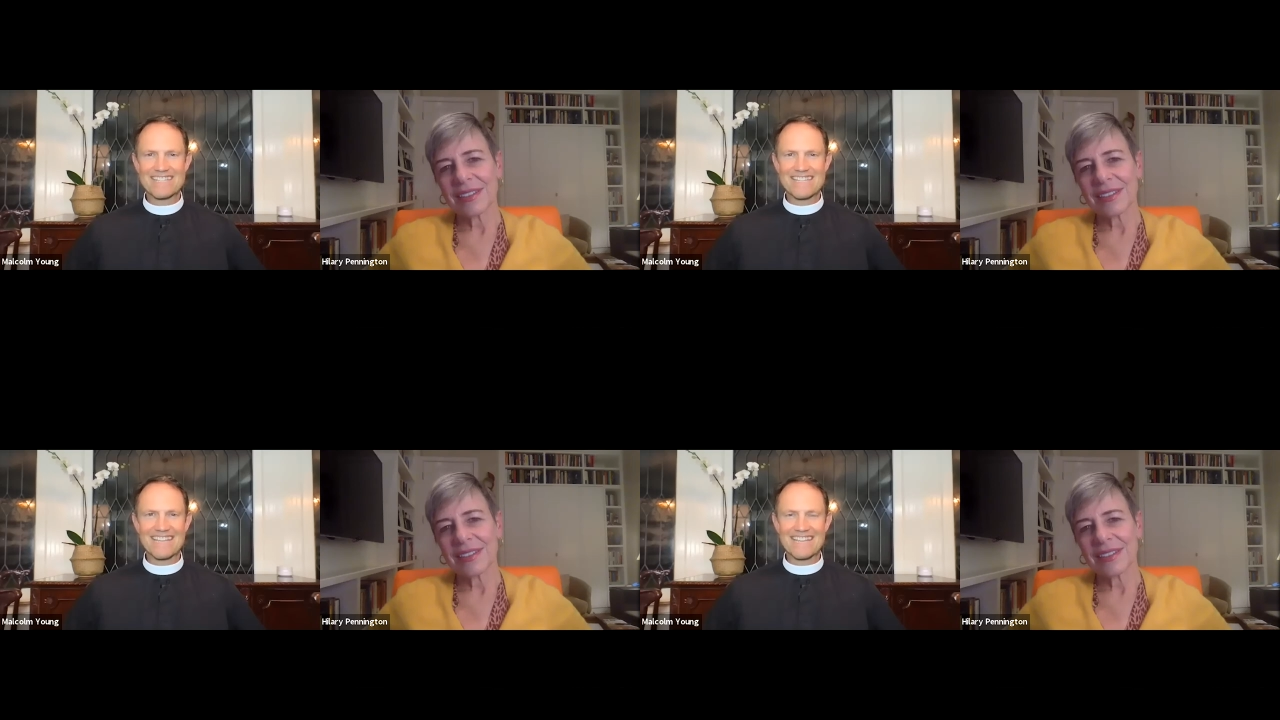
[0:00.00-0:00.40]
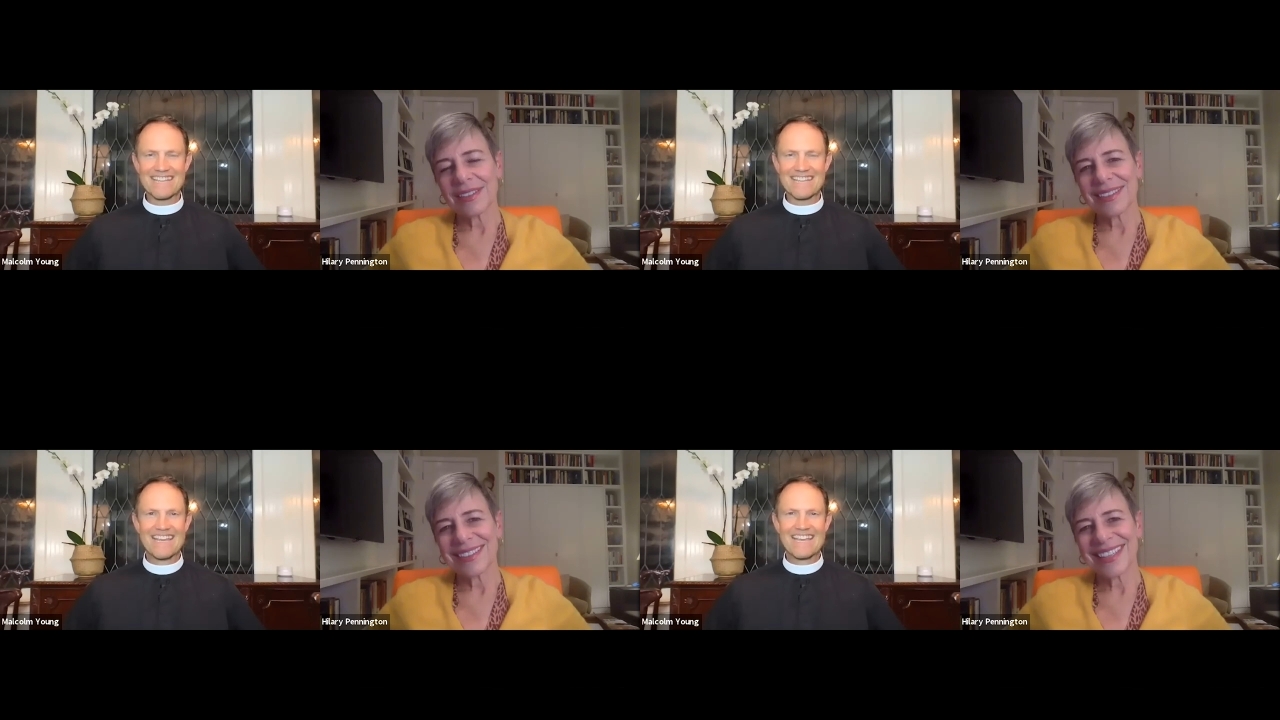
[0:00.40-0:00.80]

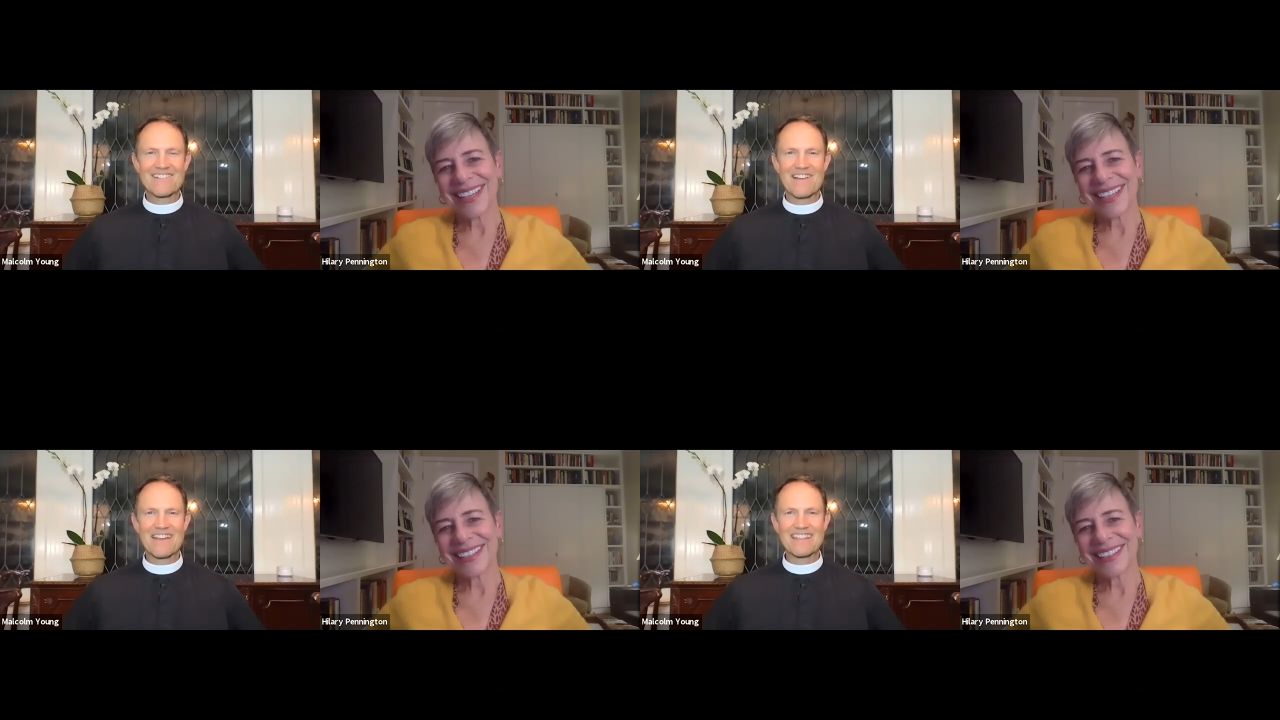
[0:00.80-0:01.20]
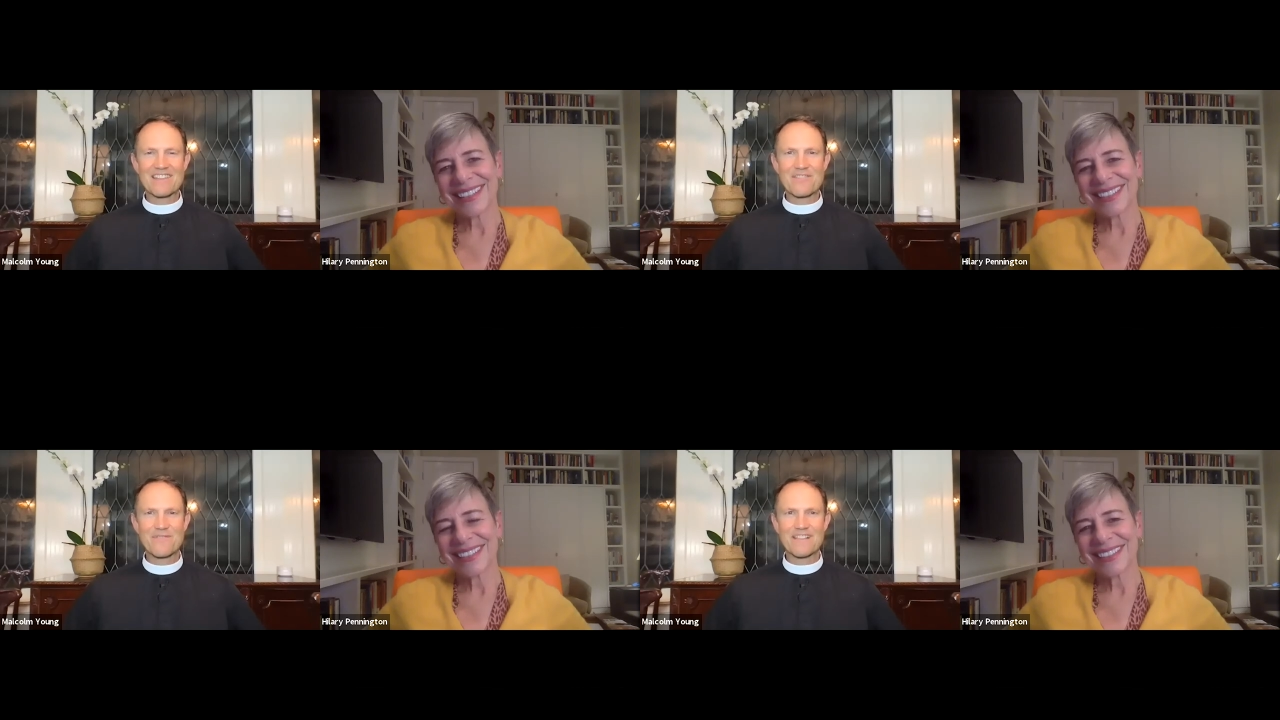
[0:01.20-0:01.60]
Speaker 1: thing. Is there anything
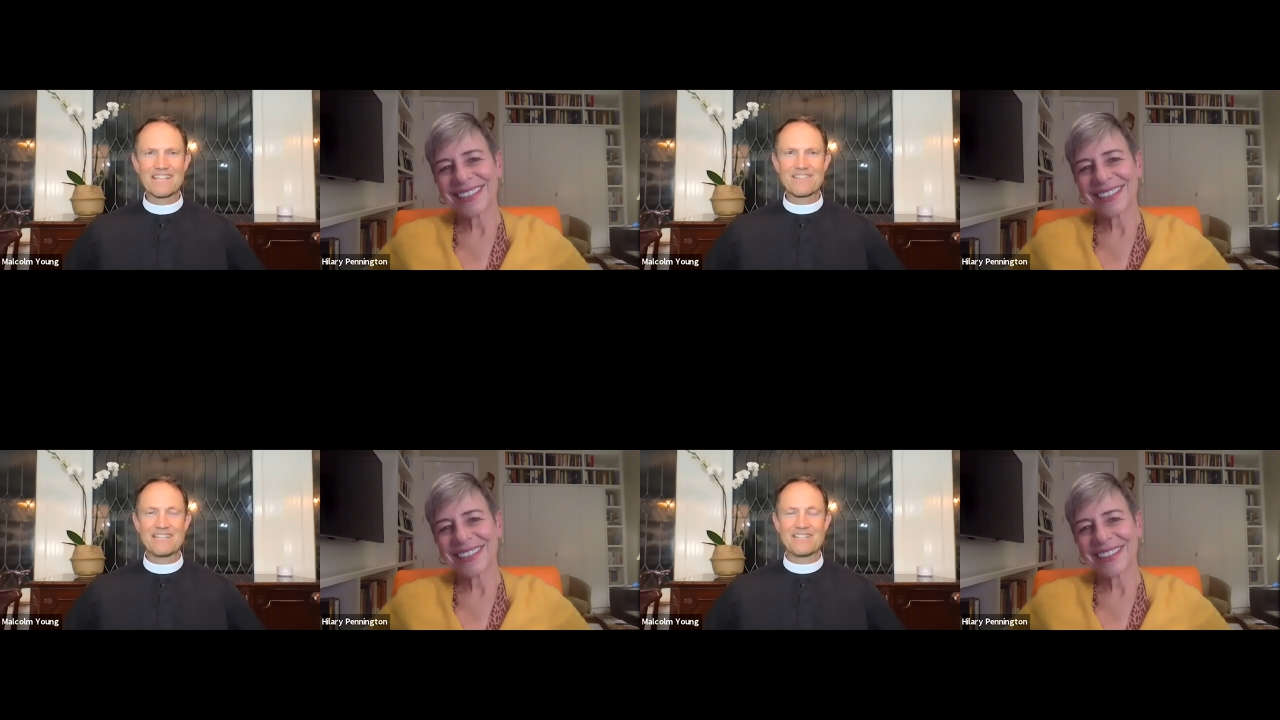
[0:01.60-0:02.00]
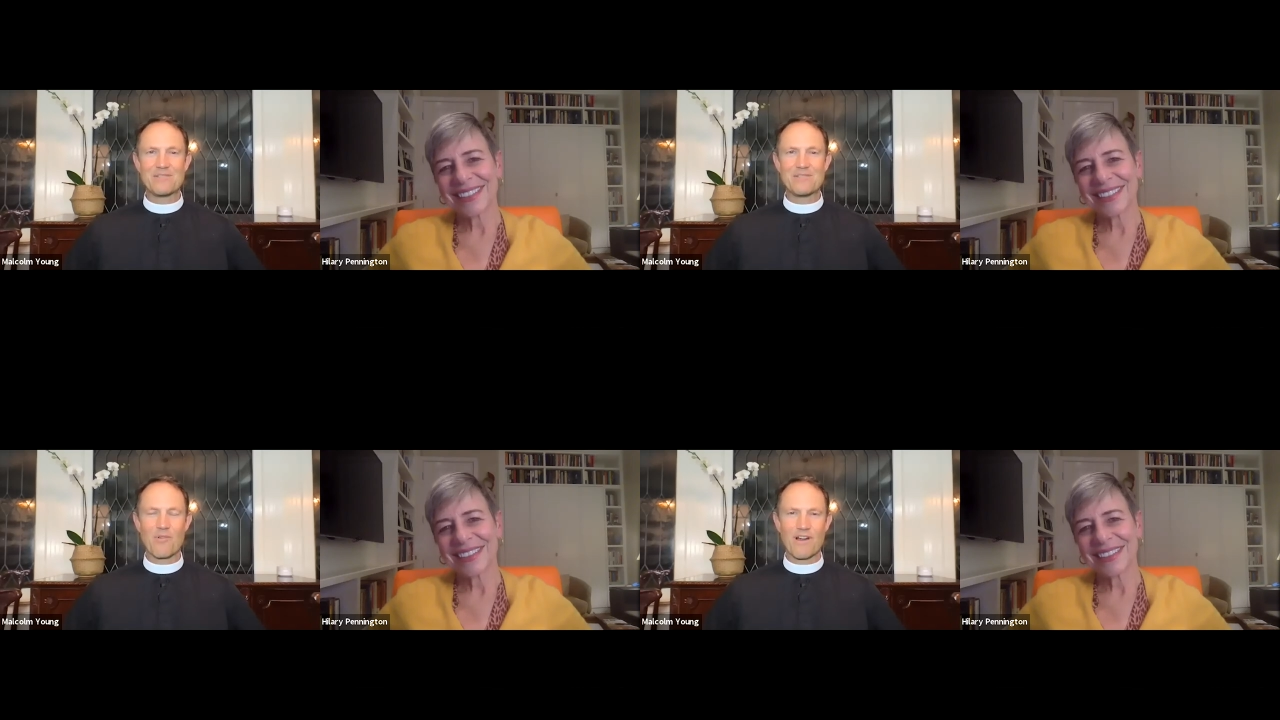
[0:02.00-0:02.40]
that you feel like you need to
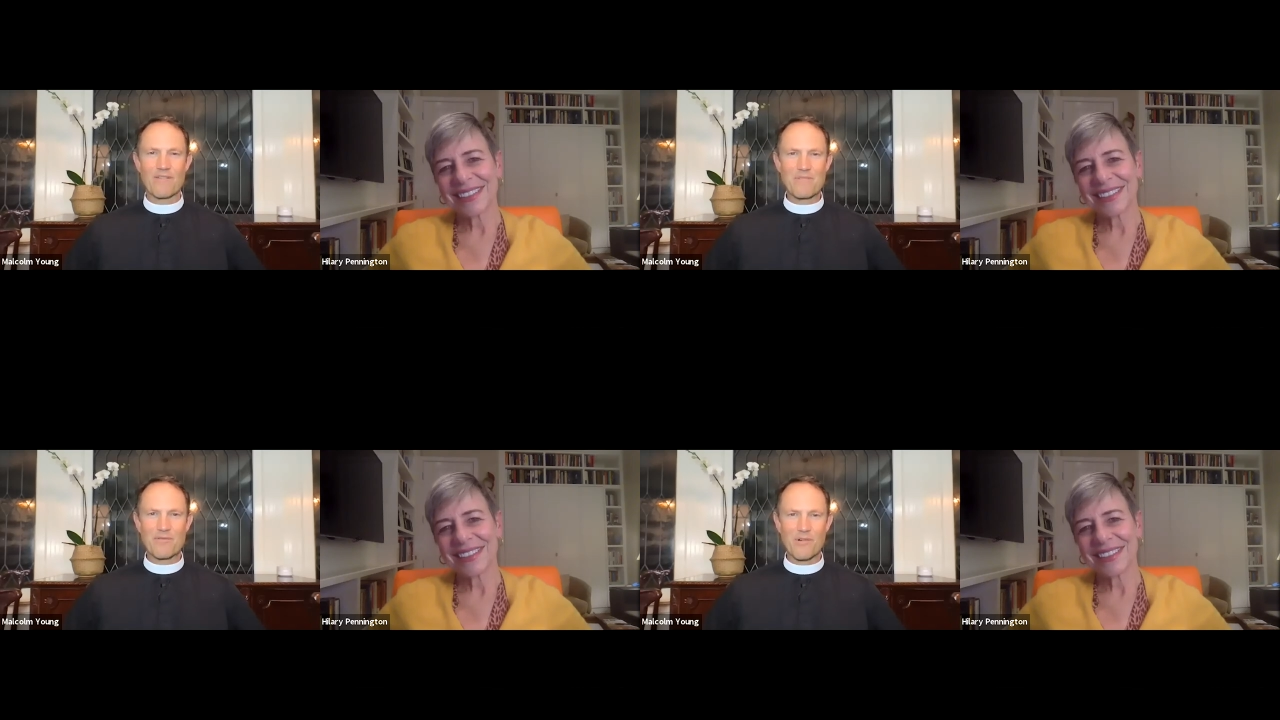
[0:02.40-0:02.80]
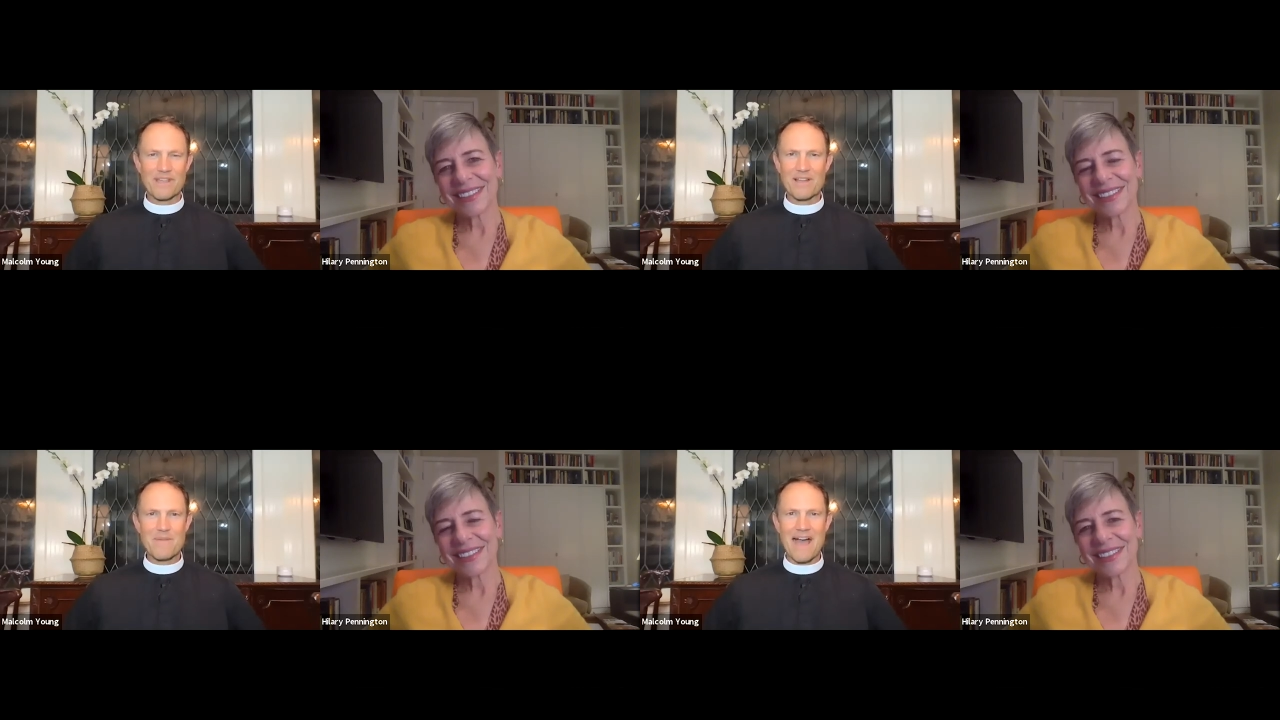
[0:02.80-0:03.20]
do more of before
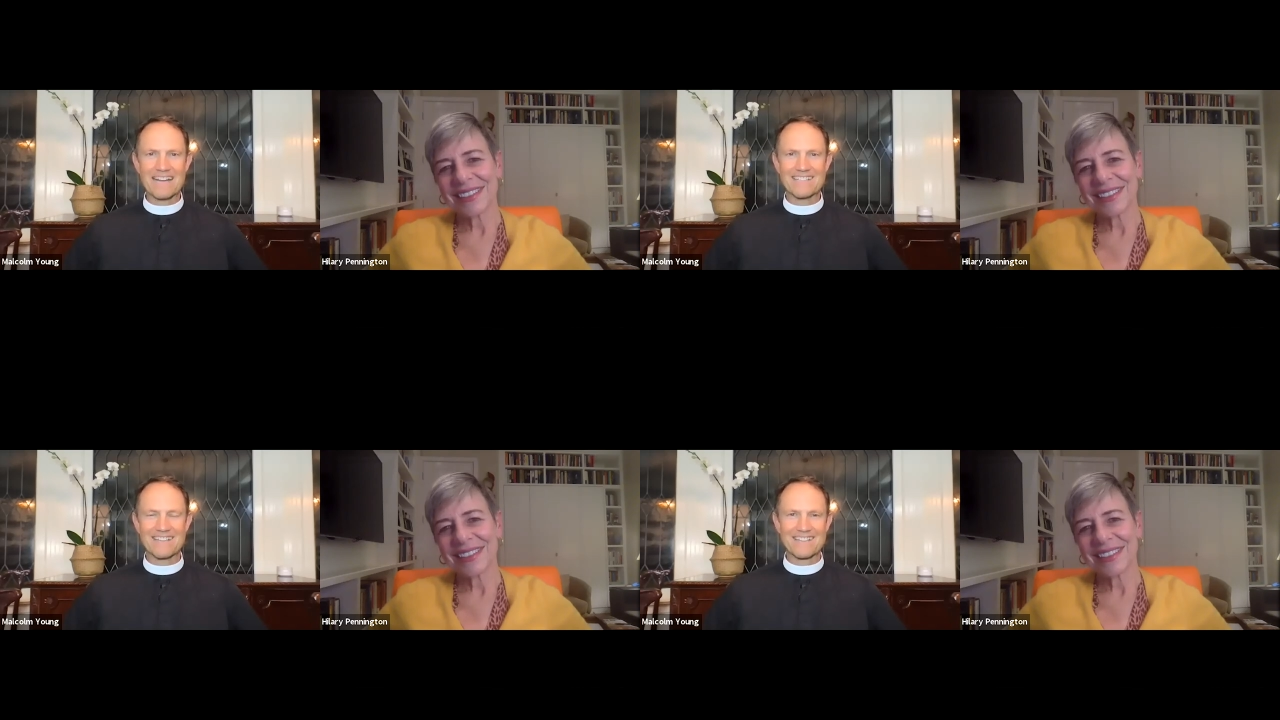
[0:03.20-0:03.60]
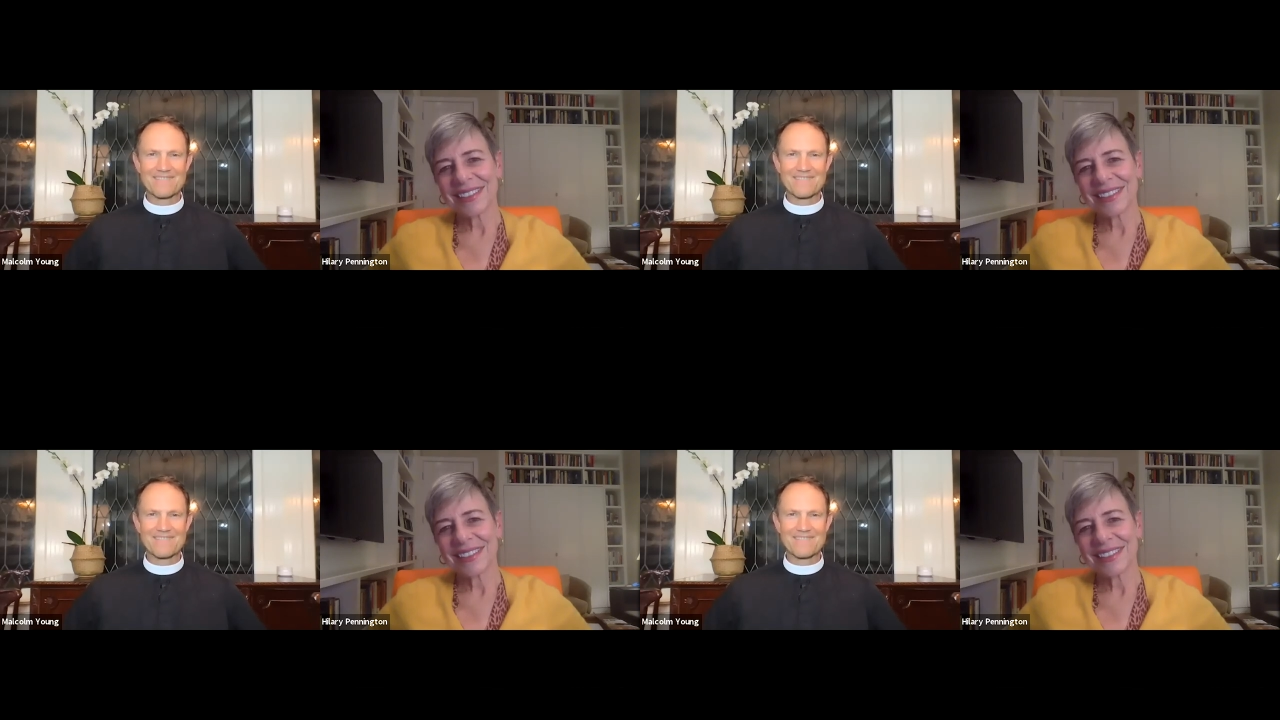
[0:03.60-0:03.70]
we go back to